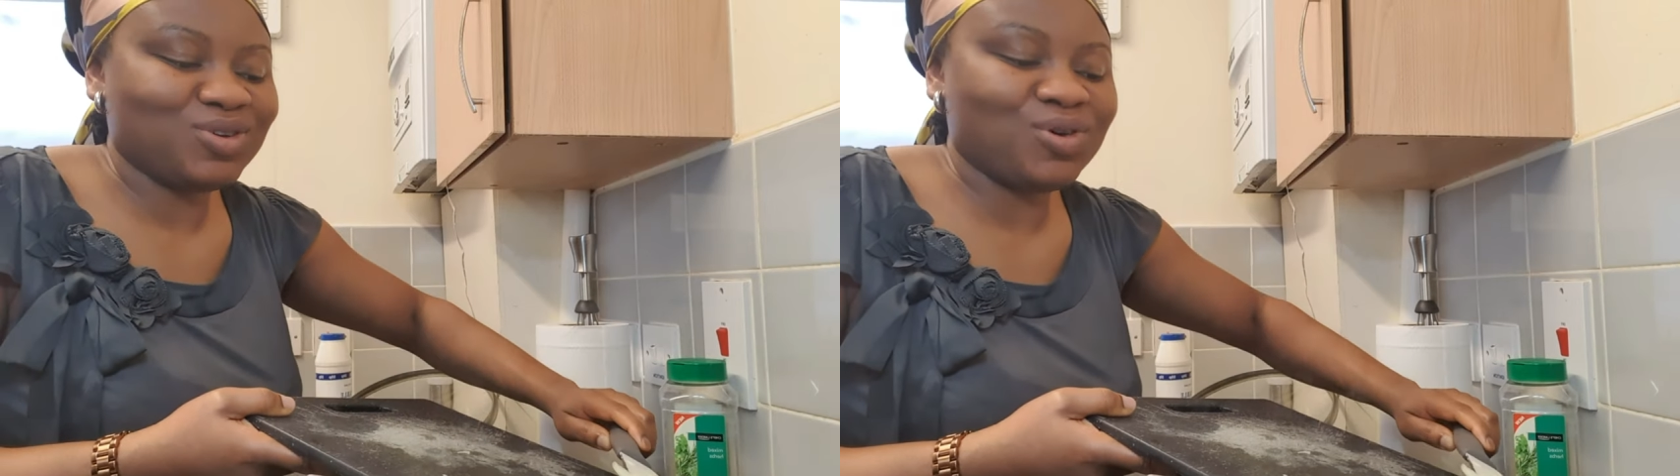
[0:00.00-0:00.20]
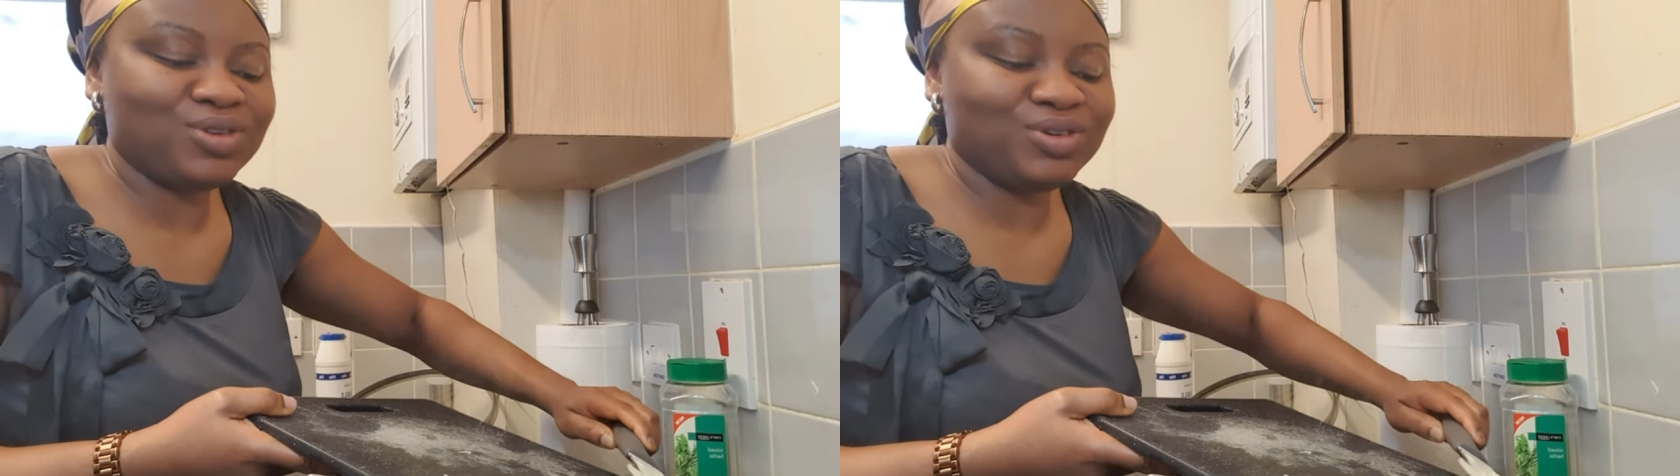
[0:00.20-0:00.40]

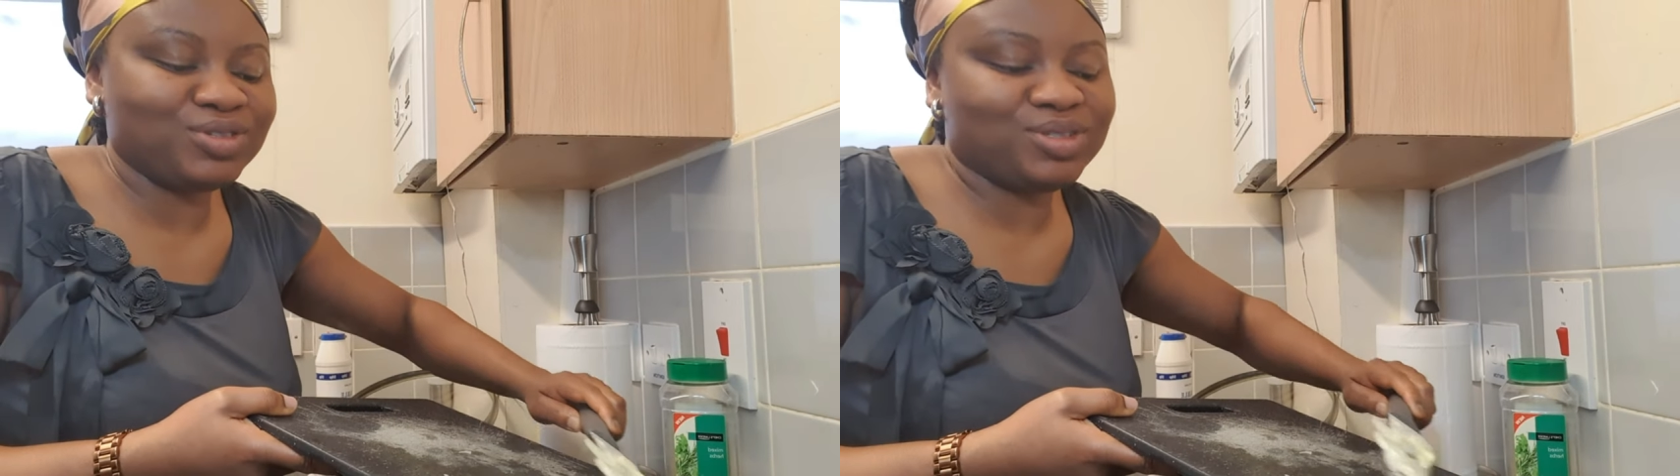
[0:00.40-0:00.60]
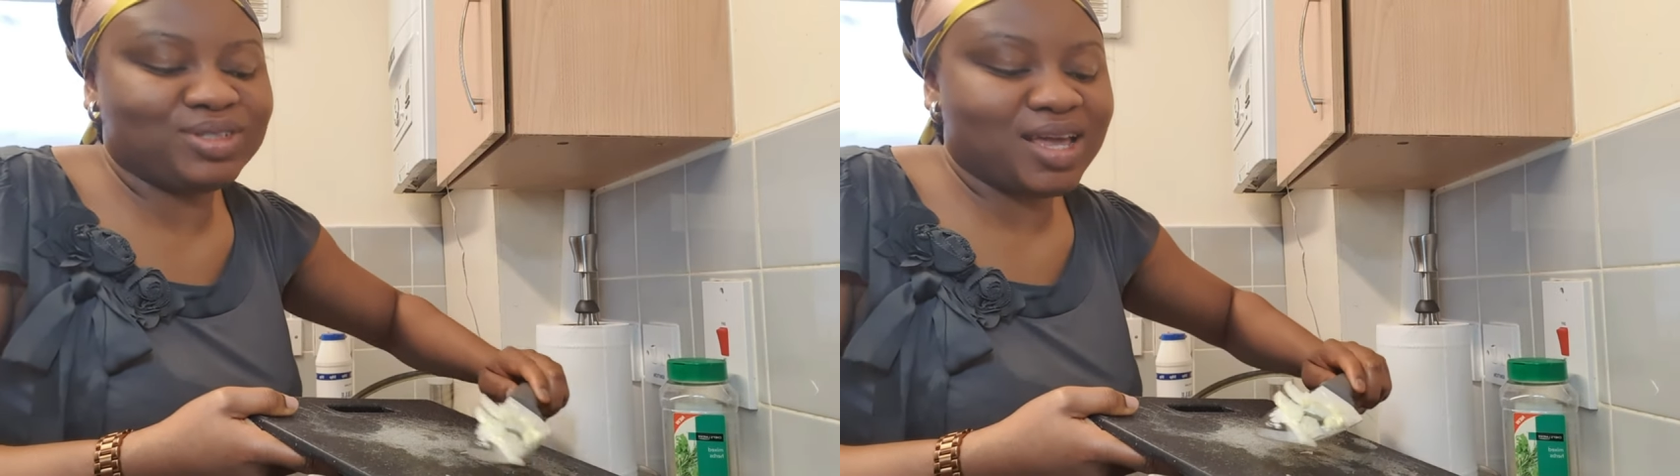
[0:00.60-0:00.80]

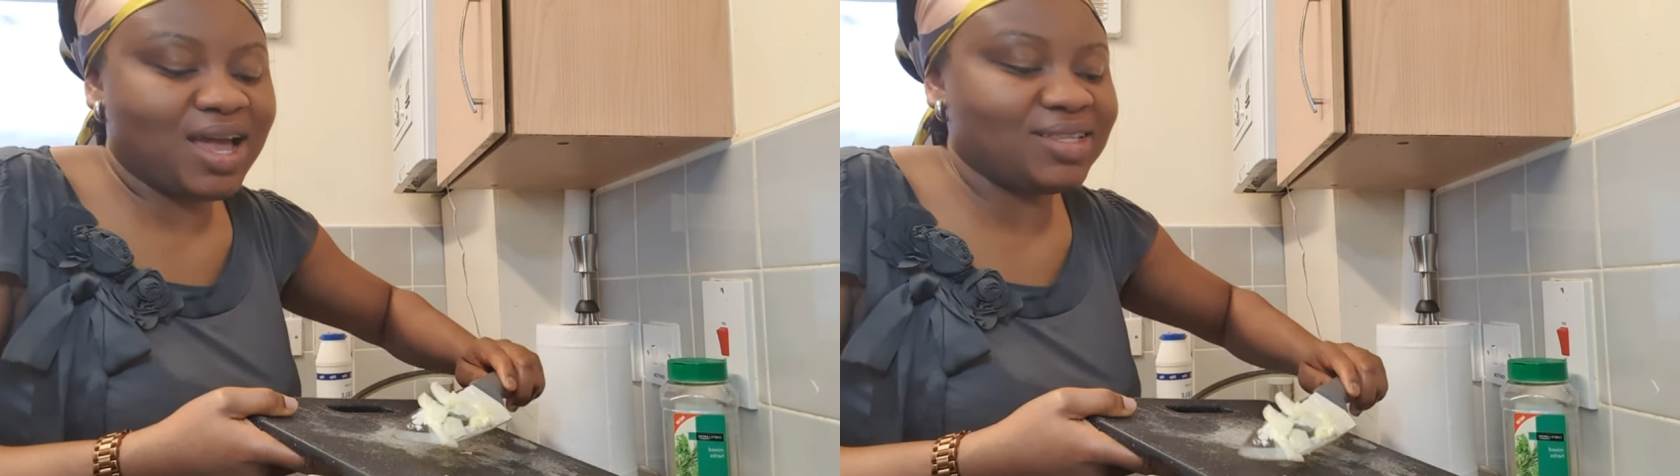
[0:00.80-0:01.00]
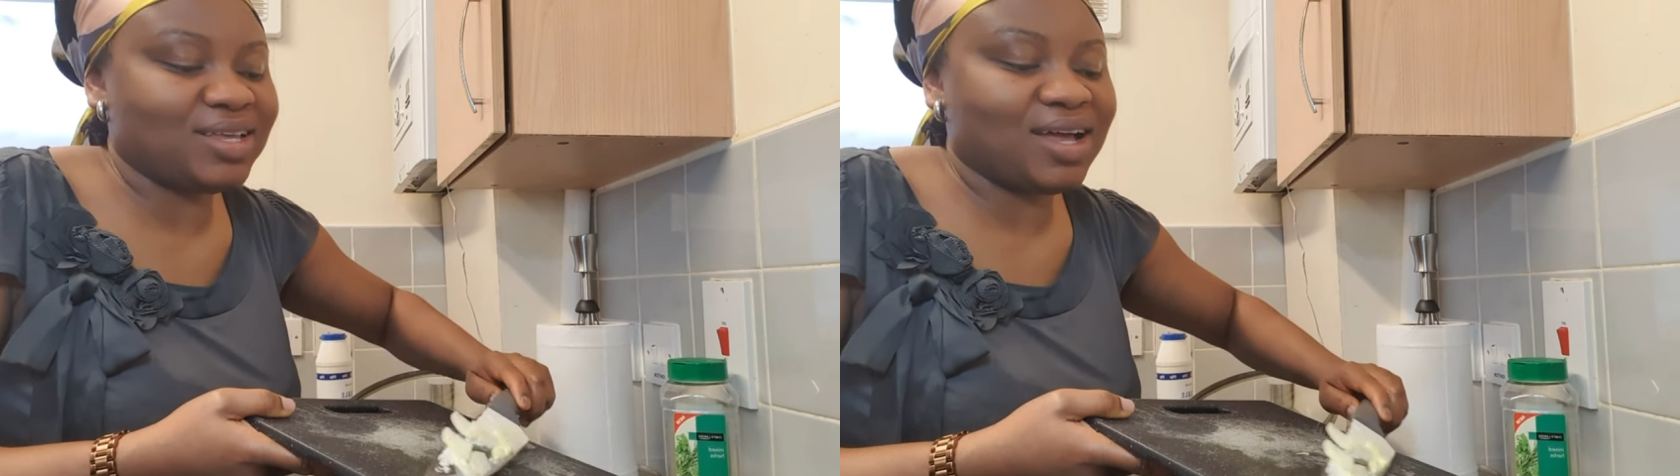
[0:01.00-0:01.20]
onions
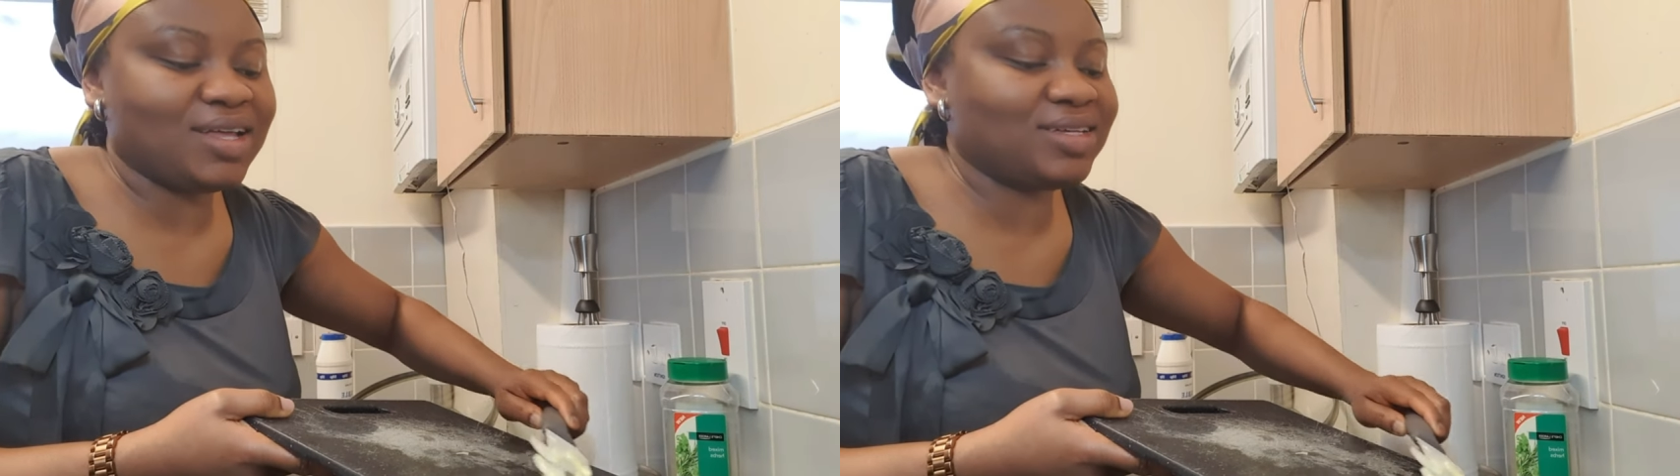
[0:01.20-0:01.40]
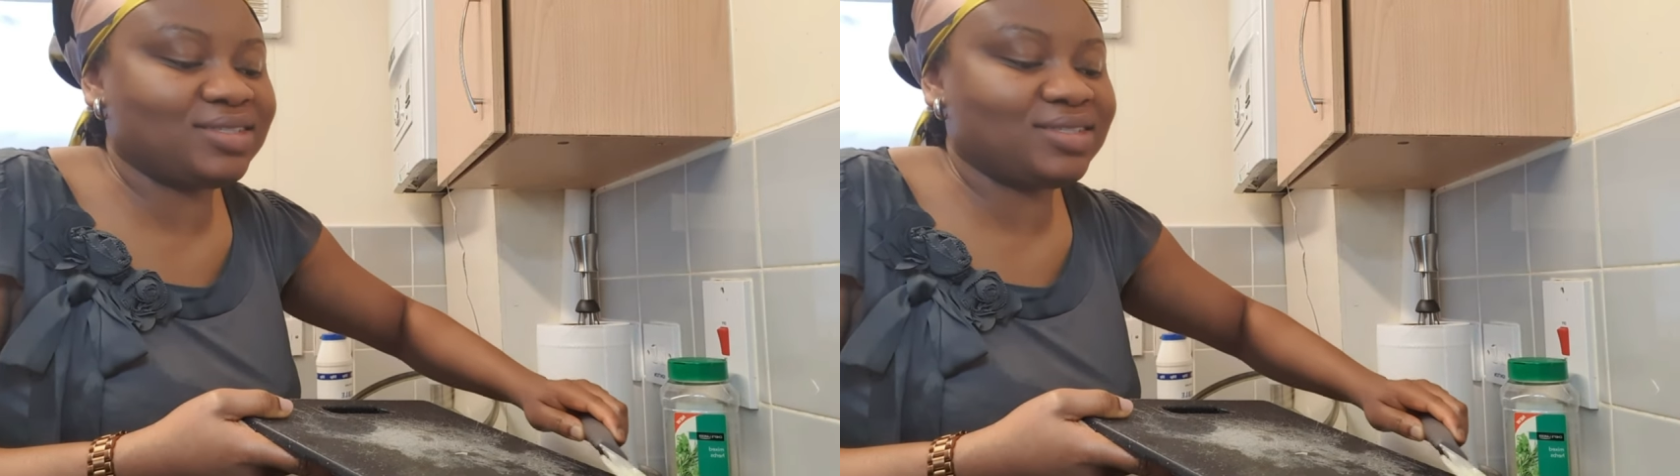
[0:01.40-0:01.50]
had added